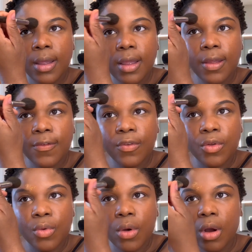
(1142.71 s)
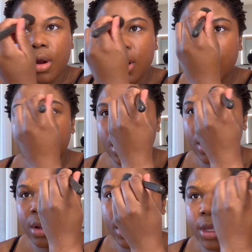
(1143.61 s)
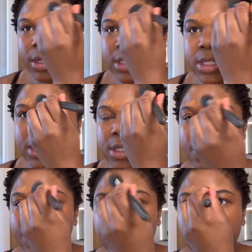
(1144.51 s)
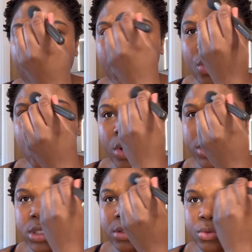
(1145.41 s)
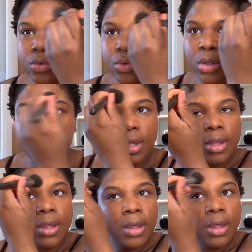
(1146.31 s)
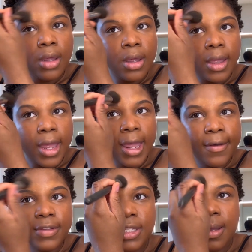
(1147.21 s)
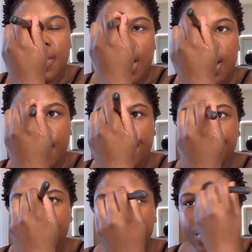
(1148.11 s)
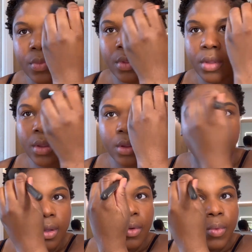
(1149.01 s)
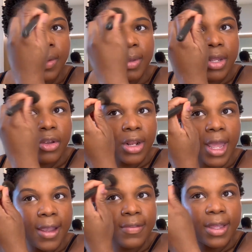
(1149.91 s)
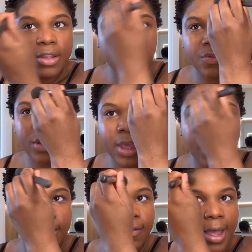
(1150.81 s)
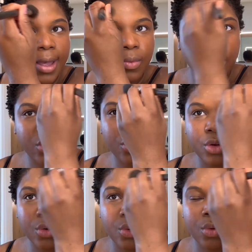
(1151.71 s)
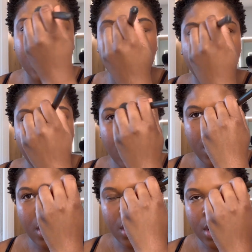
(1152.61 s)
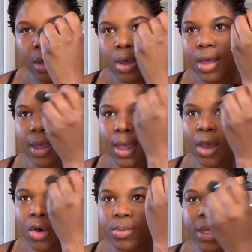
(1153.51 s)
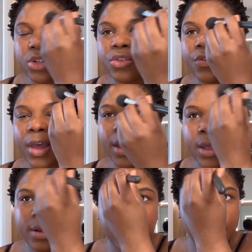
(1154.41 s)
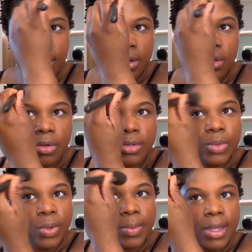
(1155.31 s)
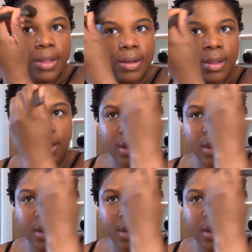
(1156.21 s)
if you are in a season of feeling like you want to have some women in your life that you feel like vibe with you, I hope that you find those women.